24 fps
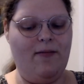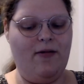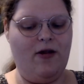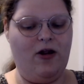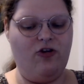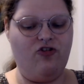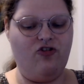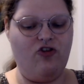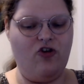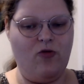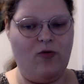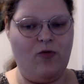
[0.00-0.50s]
not
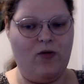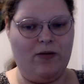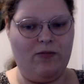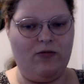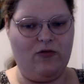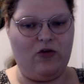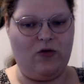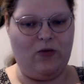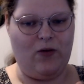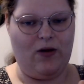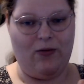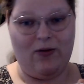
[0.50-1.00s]
sure what I'm
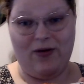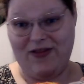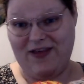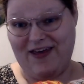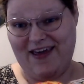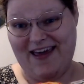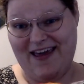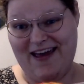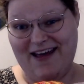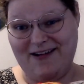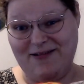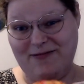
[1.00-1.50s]
doing with it
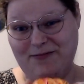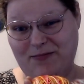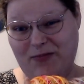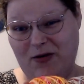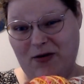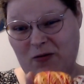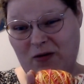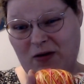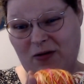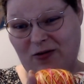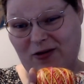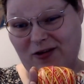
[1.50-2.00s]
yet, but
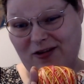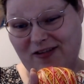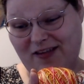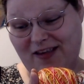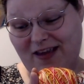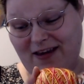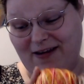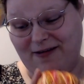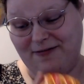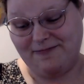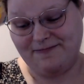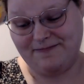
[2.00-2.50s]
we will
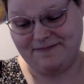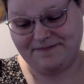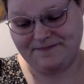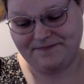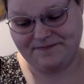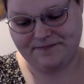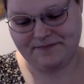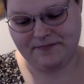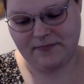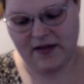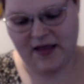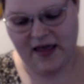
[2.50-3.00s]
see.
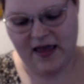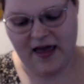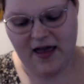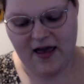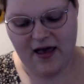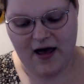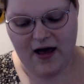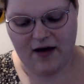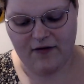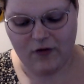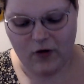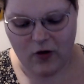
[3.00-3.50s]

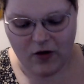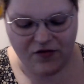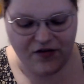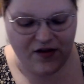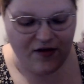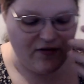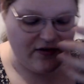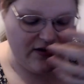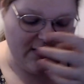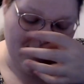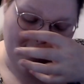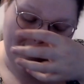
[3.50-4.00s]
Of course,
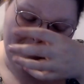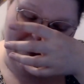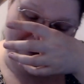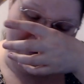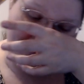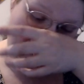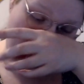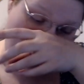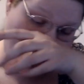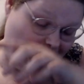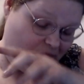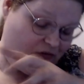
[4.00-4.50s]
every time I make a
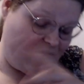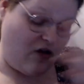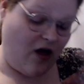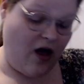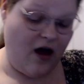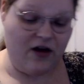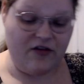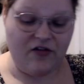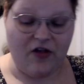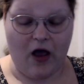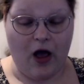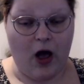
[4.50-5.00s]
pair of
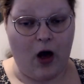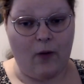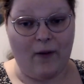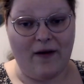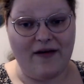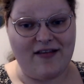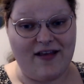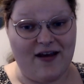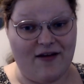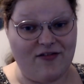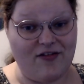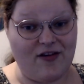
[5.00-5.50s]
socks, I always
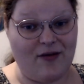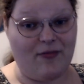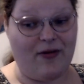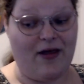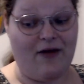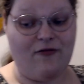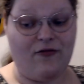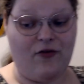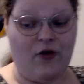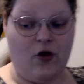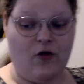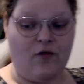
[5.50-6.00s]
have some
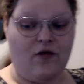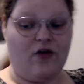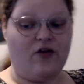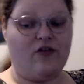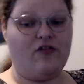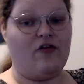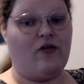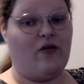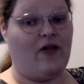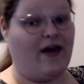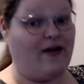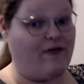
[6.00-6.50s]
left over.
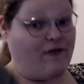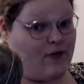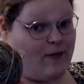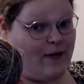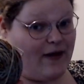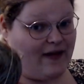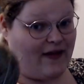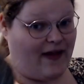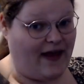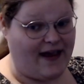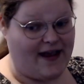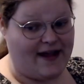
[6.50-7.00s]
So like for my
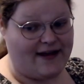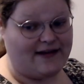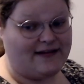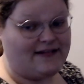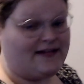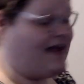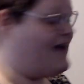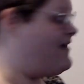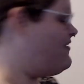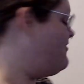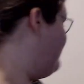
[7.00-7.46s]
Like It in Lace